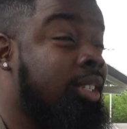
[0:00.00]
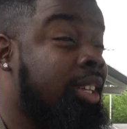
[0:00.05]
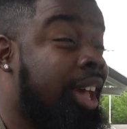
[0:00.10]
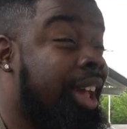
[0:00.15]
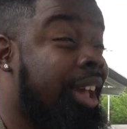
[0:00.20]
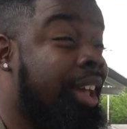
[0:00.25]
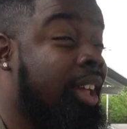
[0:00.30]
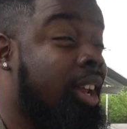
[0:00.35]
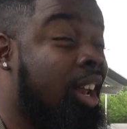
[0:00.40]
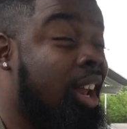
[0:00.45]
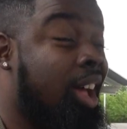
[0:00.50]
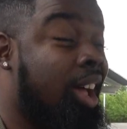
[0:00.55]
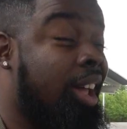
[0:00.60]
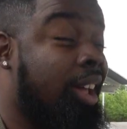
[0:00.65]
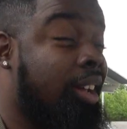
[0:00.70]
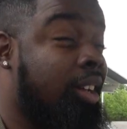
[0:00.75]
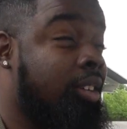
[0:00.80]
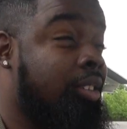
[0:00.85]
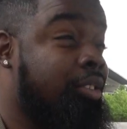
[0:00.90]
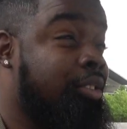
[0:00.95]
at
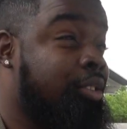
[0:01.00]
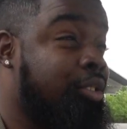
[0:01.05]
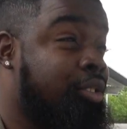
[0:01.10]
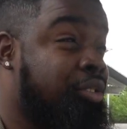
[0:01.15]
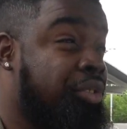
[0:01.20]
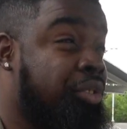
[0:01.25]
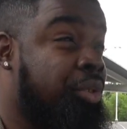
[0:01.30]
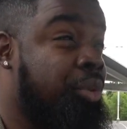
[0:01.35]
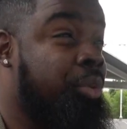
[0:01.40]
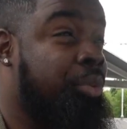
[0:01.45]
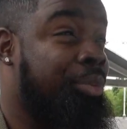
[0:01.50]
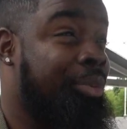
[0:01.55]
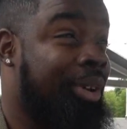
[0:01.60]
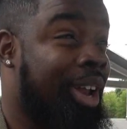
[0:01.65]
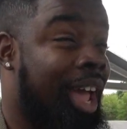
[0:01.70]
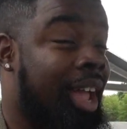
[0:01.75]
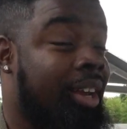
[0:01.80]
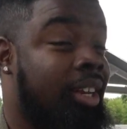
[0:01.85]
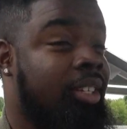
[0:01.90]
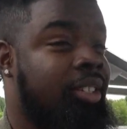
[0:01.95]
like
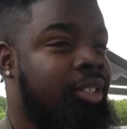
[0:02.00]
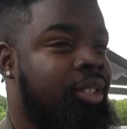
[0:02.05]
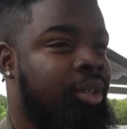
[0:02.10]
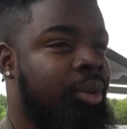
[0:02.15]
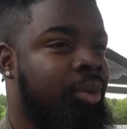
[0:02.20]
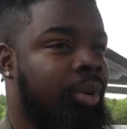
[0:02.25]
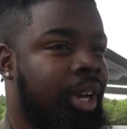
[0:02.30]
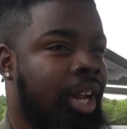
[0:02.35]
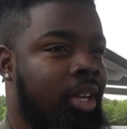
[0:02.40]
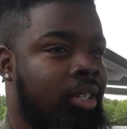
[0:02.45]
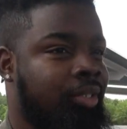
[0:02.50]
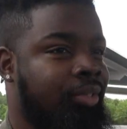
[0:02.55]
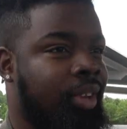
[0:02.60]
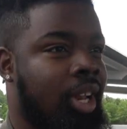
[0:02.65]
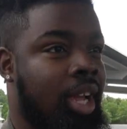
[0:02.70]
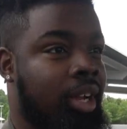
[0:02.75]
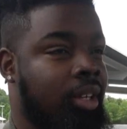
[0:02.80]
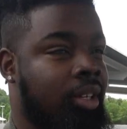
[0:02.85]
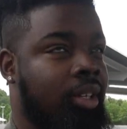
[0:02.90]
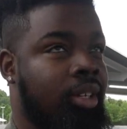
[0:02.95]
$292, and that was for
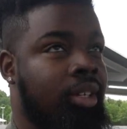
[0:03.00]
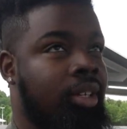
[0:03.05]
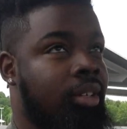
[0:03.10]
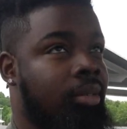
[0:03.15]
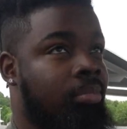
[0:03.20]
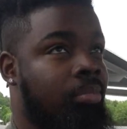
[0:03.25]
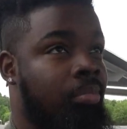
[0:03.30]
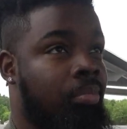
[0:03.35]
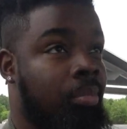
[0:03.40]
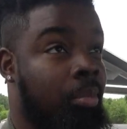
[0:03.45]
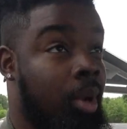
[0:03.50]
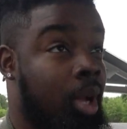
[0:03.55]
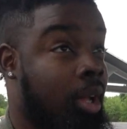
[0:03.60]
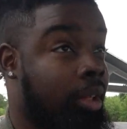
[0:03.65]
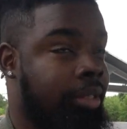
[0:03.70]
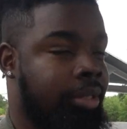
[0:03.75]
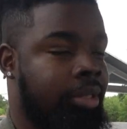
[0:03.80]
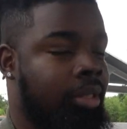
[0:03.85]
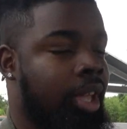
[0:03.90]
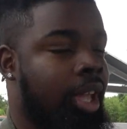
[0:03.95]
like a good
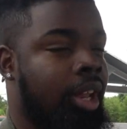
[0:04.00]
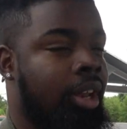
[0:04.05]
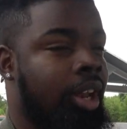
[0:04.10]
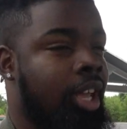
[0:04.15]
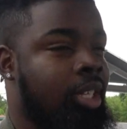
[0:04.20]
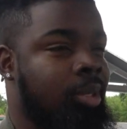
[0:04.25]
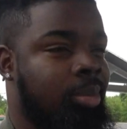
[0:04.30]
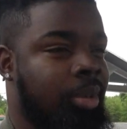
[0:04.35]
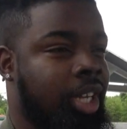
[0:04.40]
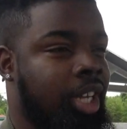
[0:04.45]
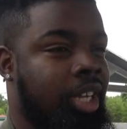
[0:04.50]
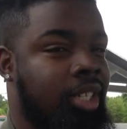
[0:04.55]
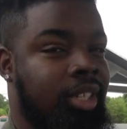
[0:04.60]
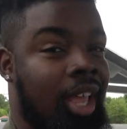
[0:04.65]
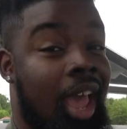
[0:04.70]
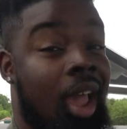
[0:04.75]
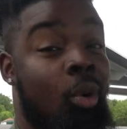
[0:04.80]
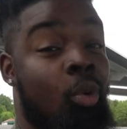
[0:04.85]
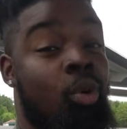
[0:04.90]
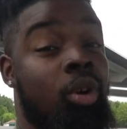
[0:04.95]
month. And that's because
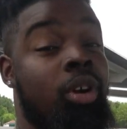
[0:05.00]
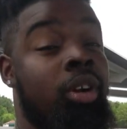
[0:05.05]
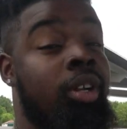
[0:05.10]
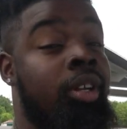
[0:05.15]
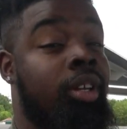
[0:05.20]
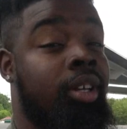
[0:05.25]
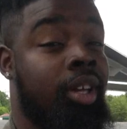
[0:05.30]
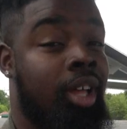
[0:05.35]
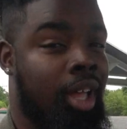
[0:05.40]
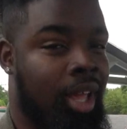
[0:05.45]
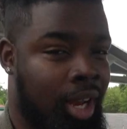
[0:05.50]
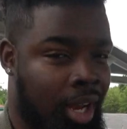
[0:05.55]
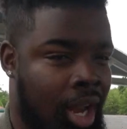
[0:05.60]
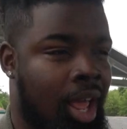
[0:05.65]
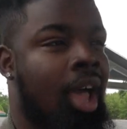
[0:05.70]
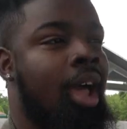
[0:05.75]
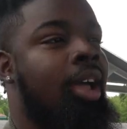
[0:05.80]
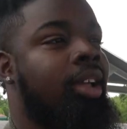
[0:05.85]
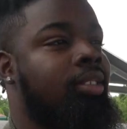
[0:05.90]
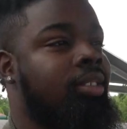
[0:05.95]
I work a
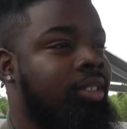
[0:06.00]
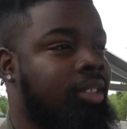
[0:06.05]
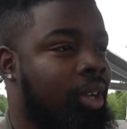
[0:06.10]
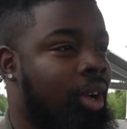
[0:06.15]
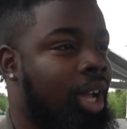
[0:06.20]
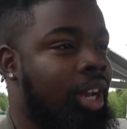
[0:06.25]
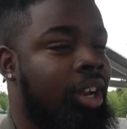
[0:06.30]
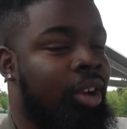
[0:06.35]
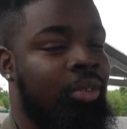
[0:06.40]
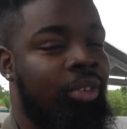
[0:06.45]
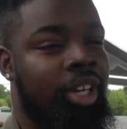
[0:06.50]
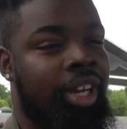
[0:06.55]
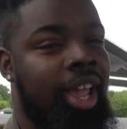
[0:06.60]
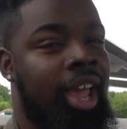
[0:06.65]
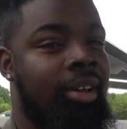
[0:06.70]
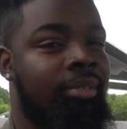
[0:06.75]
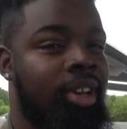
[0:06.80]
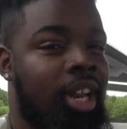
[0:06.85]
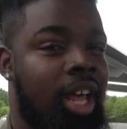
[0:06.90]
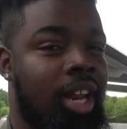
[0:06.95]
lot, so I don't really
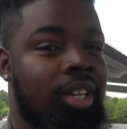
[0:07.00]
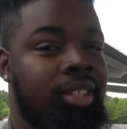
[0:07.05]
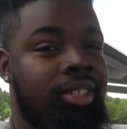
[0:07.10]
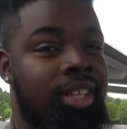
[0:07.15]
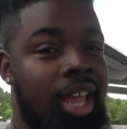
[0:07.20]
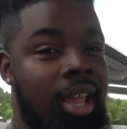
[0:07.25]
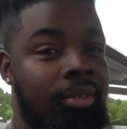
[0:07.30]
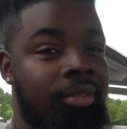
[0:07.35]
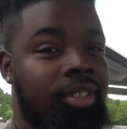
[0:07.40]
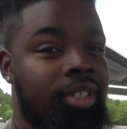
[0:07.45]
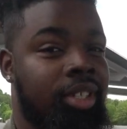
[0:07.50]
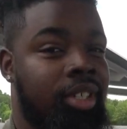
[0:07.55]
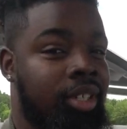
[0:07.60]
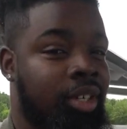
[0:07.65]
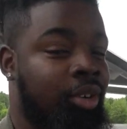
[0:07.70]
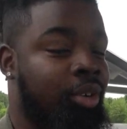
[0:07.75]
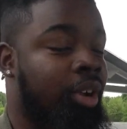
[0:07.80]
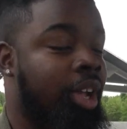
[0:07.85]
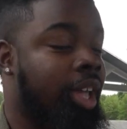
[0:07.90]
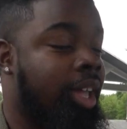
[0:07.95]
have a lot of time to
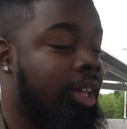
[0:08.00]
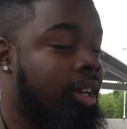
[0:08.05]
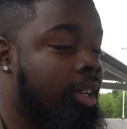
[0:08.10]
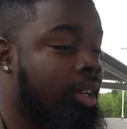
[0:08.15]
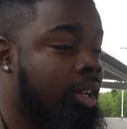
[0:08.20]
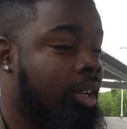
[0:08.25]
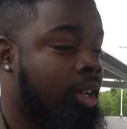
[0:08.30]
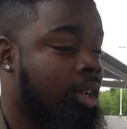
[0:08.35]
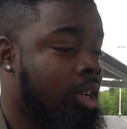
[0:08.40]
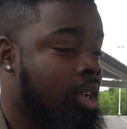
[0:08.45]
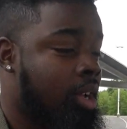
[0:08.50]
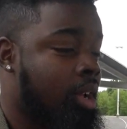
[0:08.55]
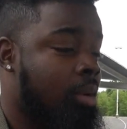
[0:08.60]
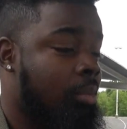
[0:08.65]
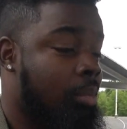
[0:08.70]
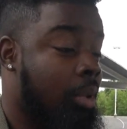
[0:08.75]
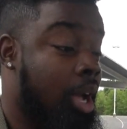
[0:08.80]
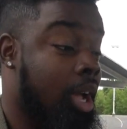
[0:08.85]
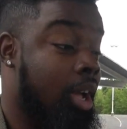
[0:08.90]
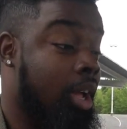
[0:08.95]
create.
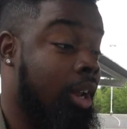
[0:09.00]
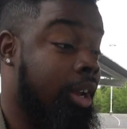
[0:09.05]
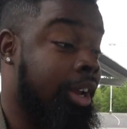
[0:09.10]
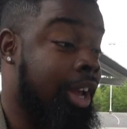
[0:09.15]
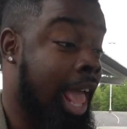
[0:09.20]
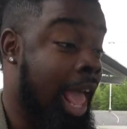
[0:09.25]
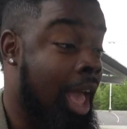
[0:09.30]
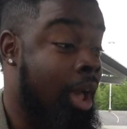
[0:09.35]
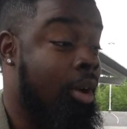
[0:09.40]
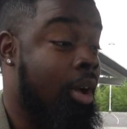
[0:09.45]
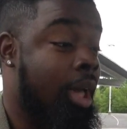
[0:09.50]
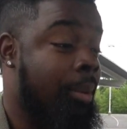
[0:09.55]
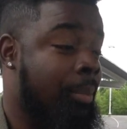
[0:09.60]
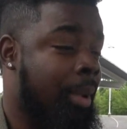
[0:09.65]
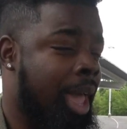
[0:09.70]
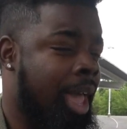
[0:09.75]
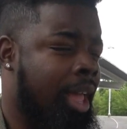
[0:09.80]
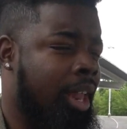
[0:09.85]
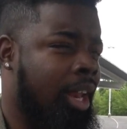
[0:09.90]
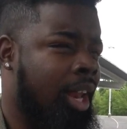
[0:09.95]
But now I'm
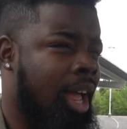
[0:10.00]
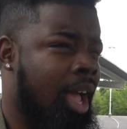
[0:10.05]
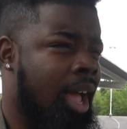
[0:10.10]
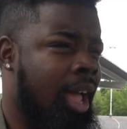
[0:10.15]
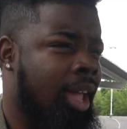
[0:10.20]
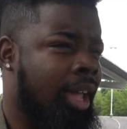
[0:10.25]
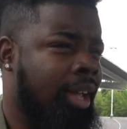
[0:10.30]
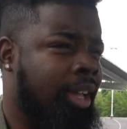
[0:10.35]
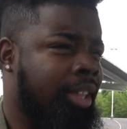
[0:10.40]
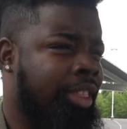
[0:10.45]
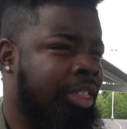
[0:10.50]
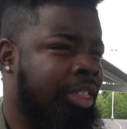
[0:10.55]
at like